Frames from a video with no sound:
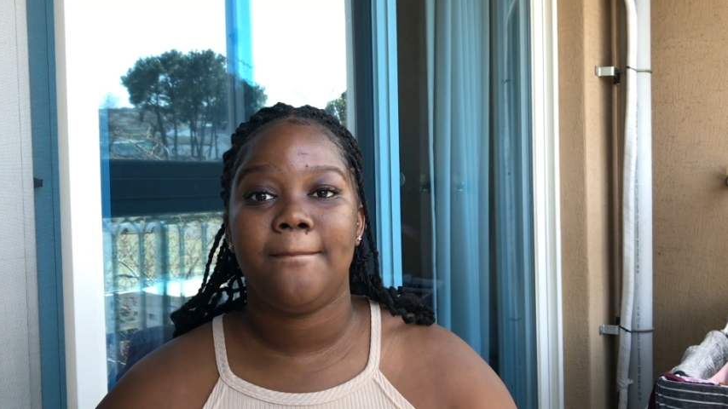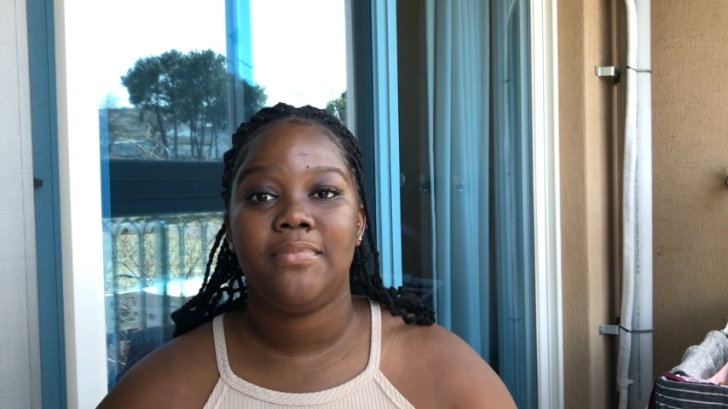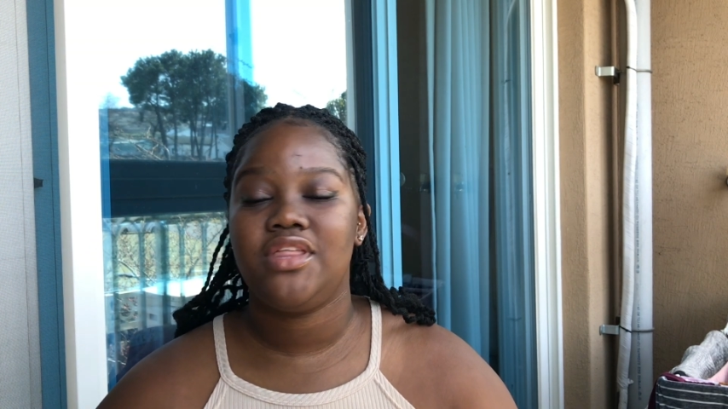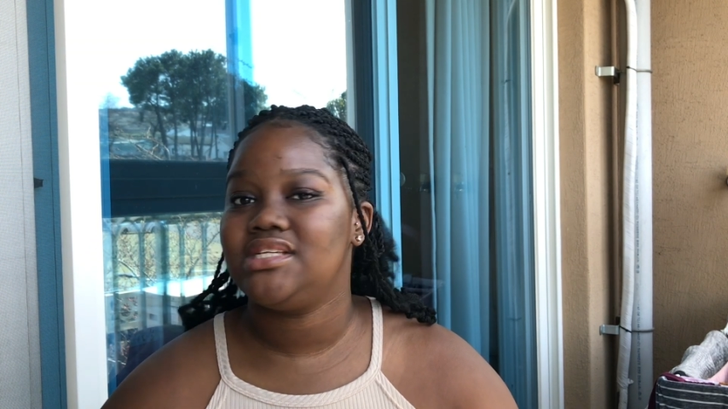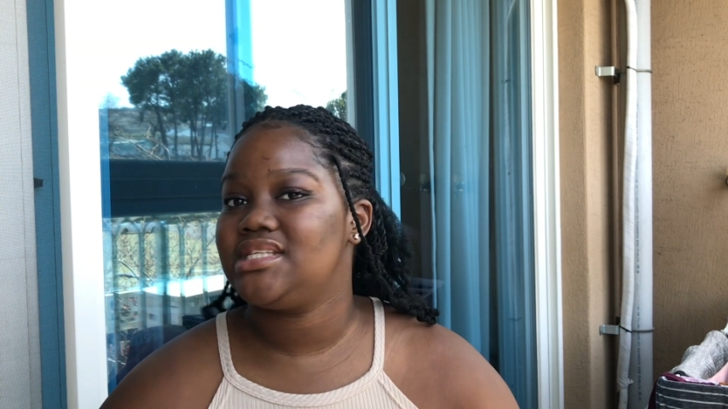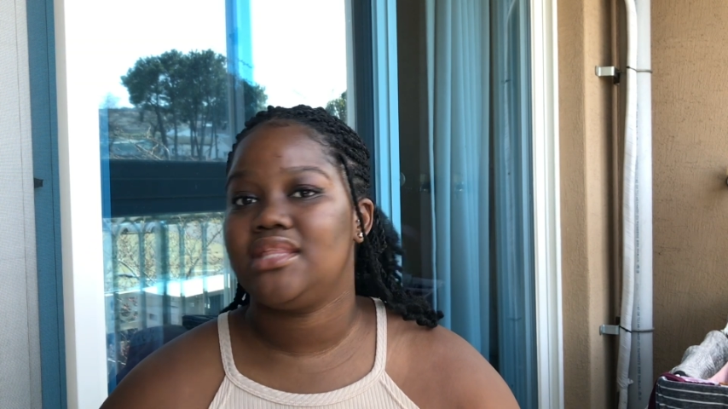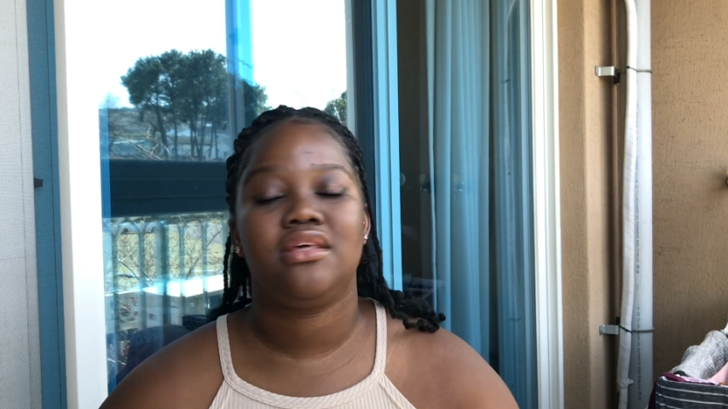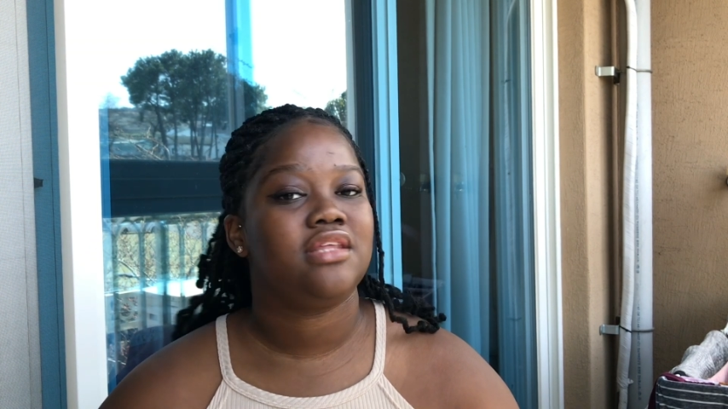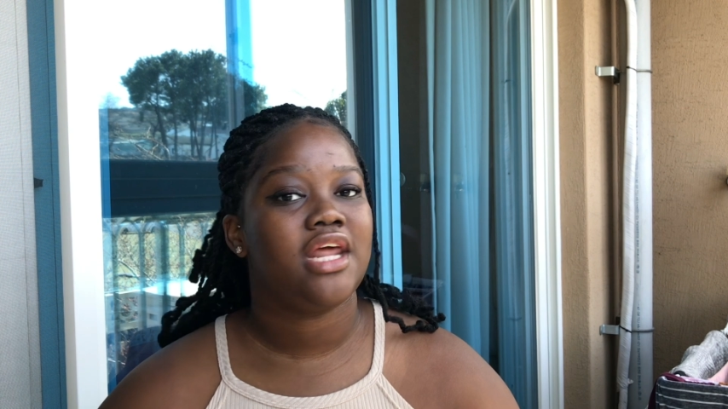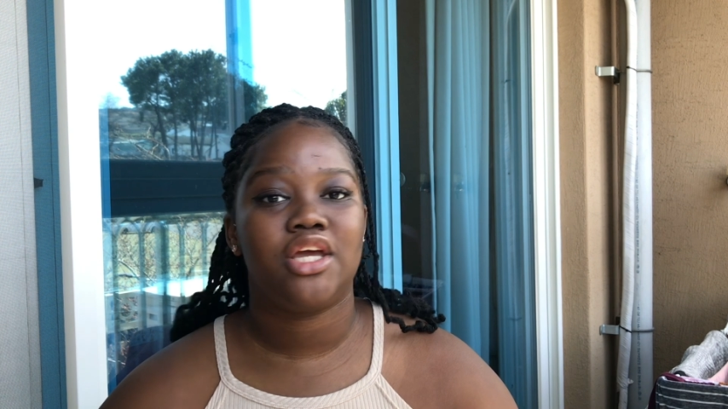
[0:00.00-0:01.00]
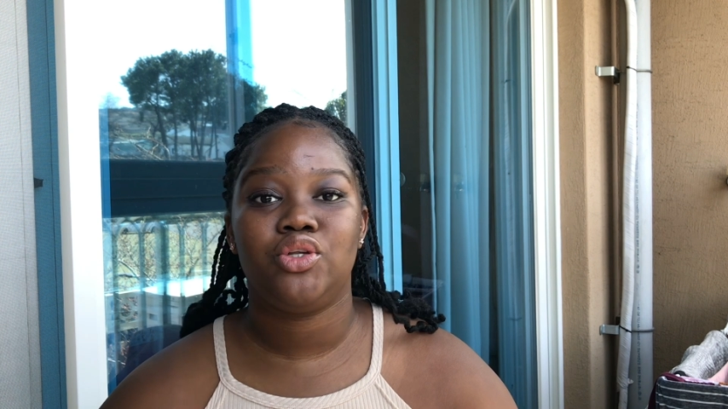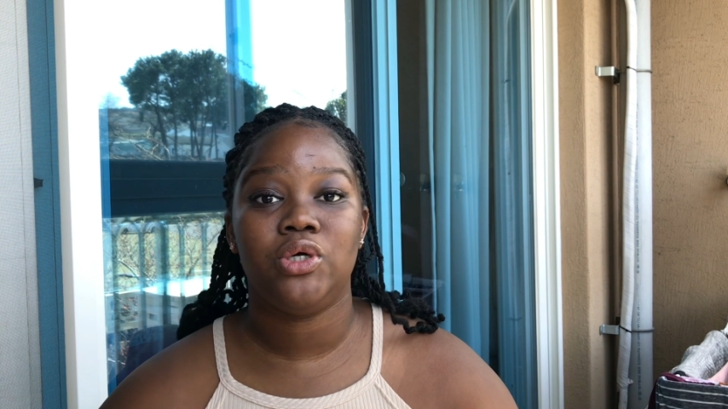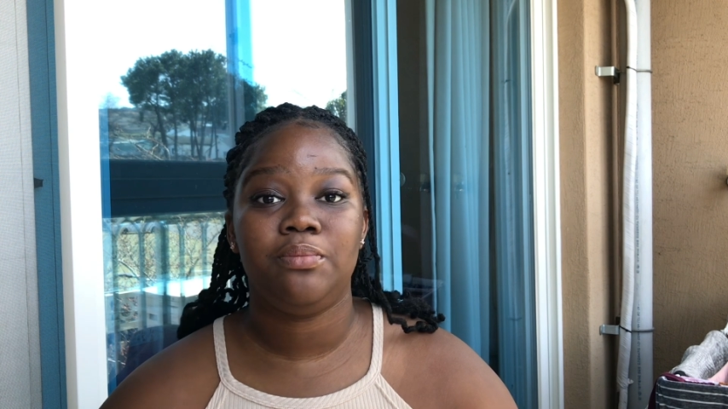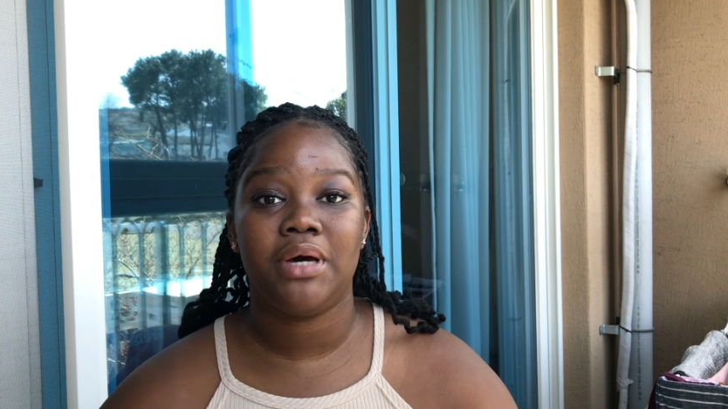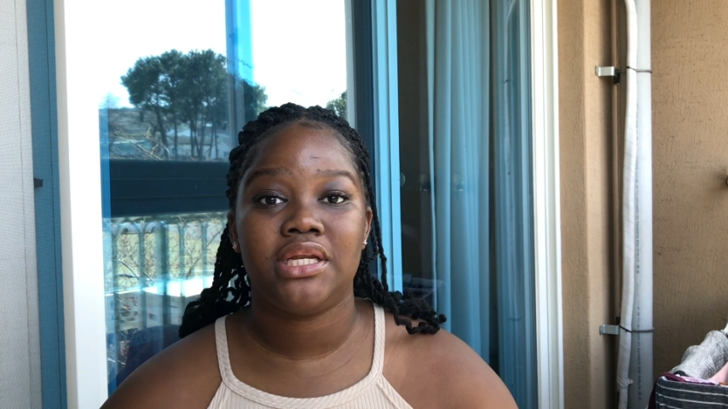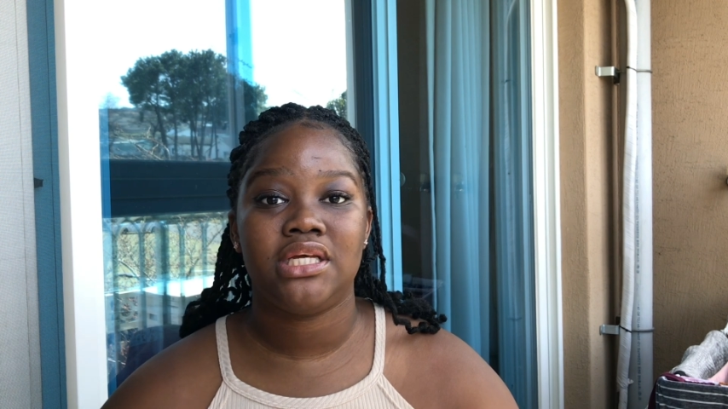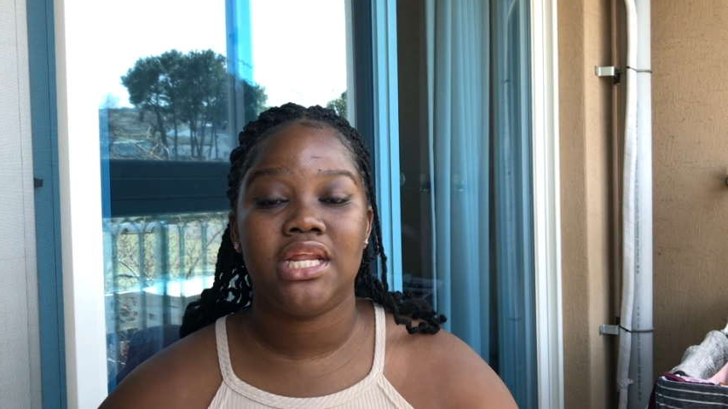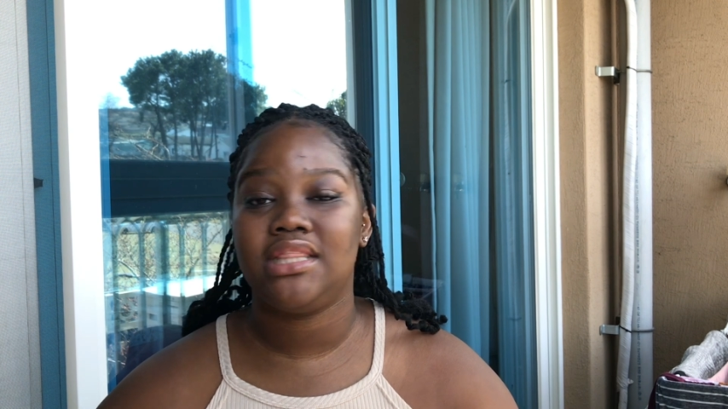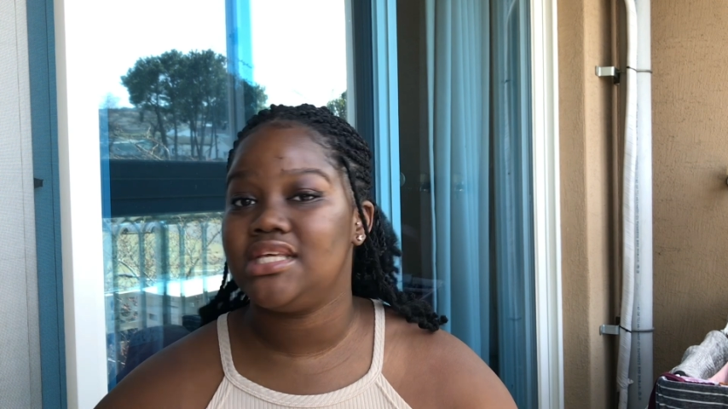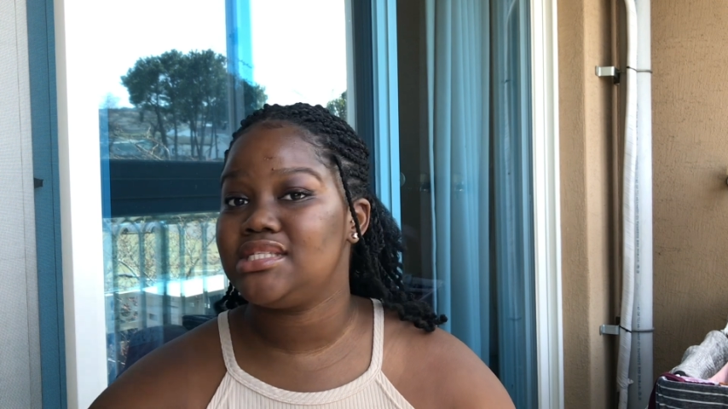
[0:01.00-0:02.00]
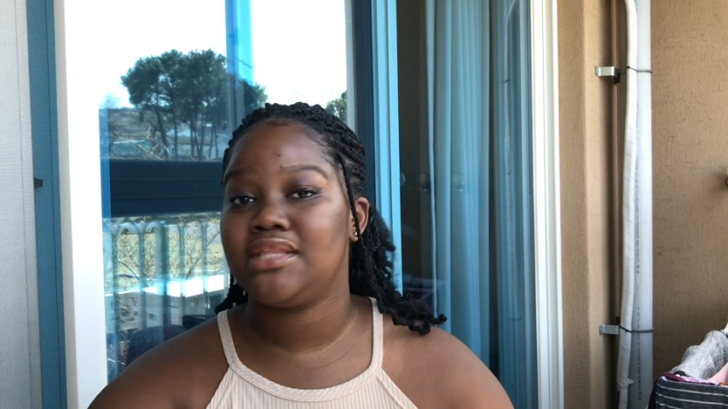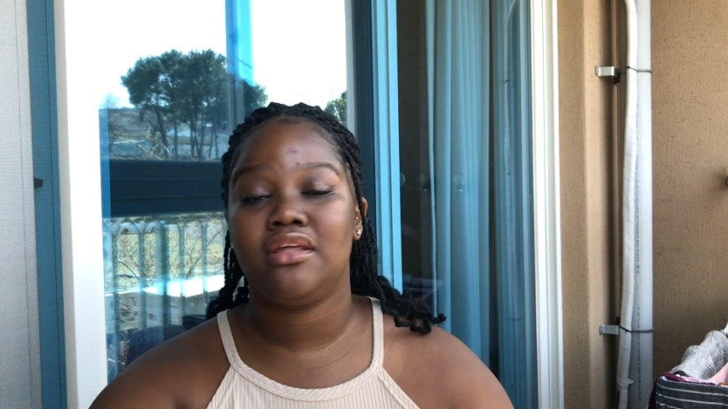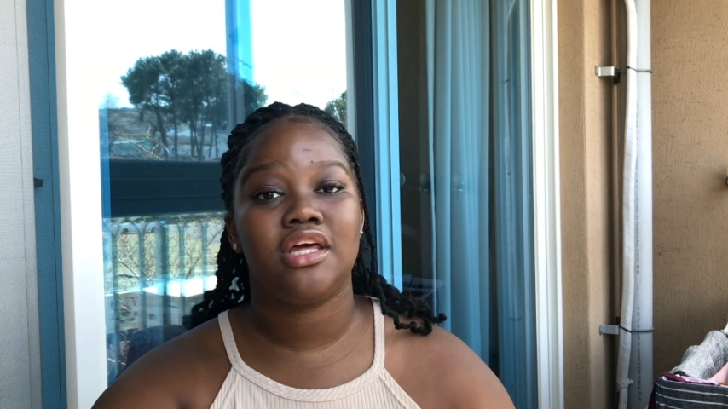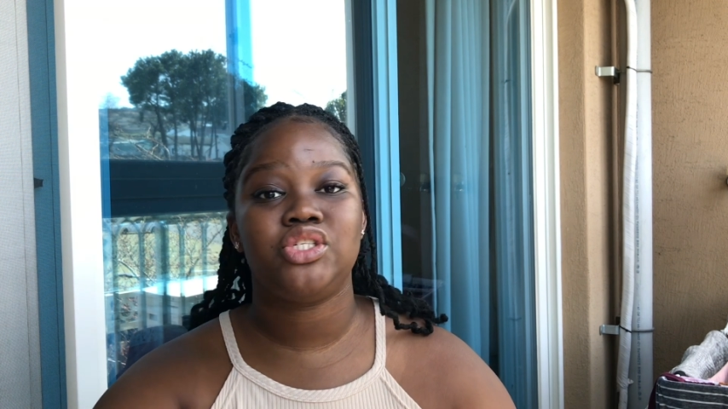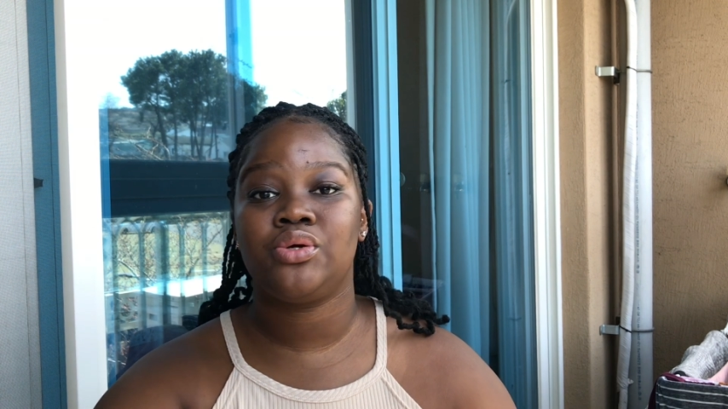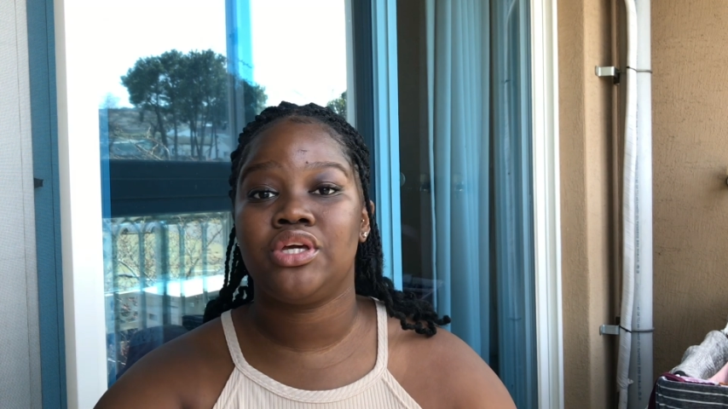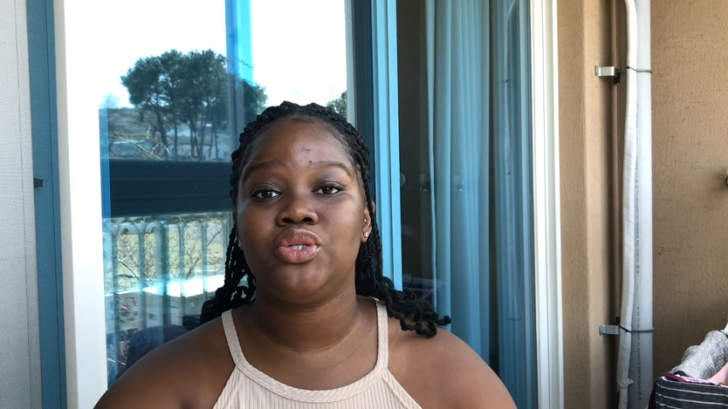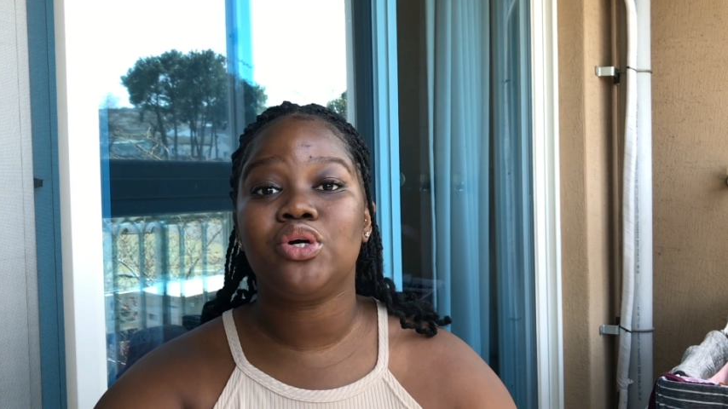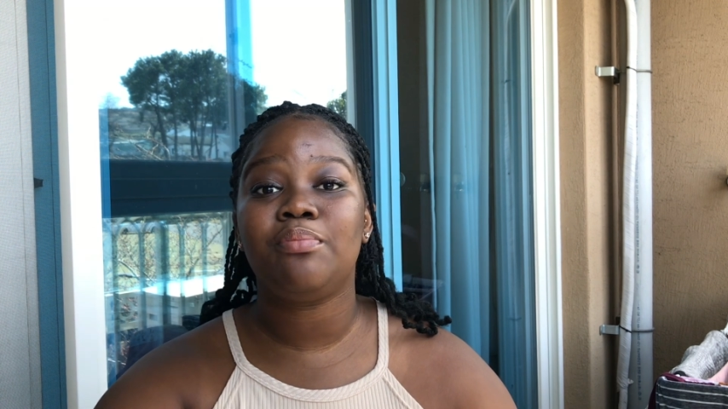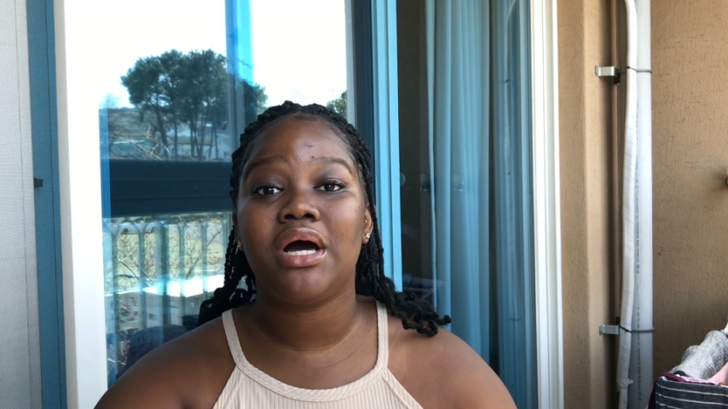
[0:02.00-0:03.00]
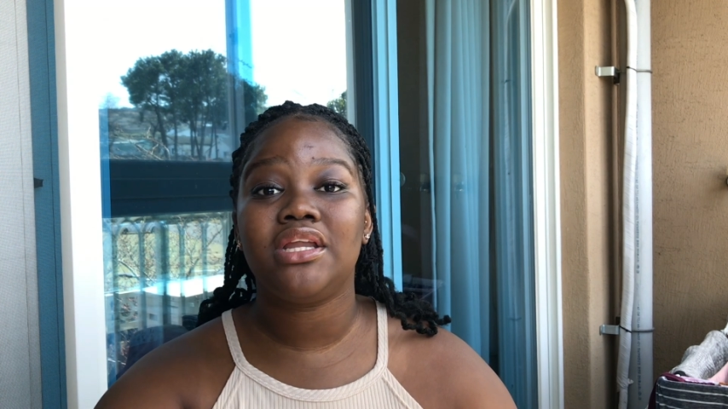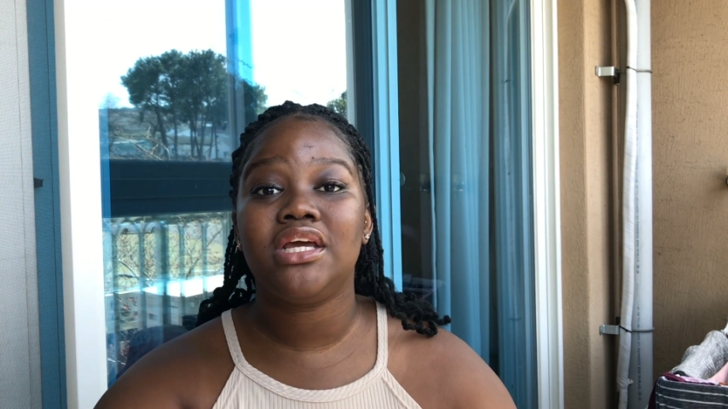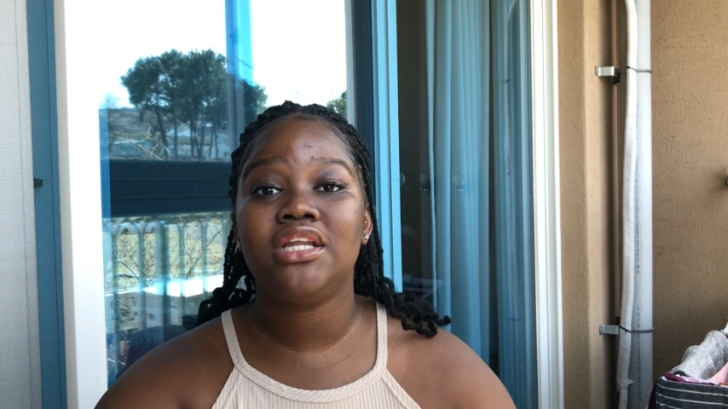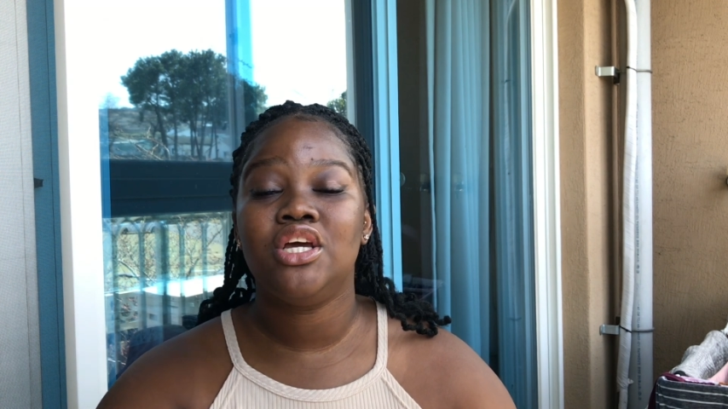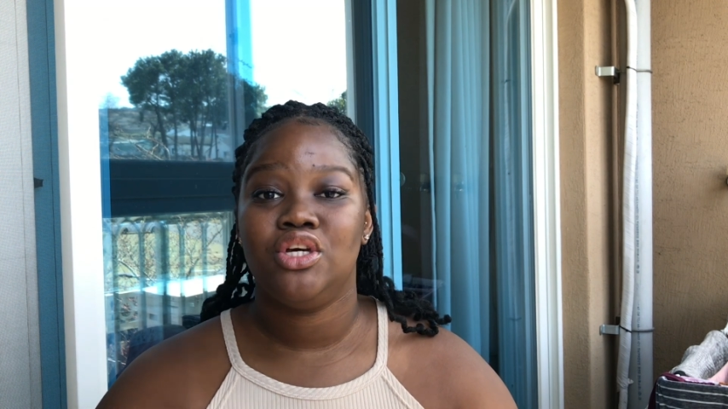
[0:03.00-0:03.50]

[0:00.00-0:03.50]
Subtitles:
There's nothing that I can do about it, and there's nothing that you can do about it.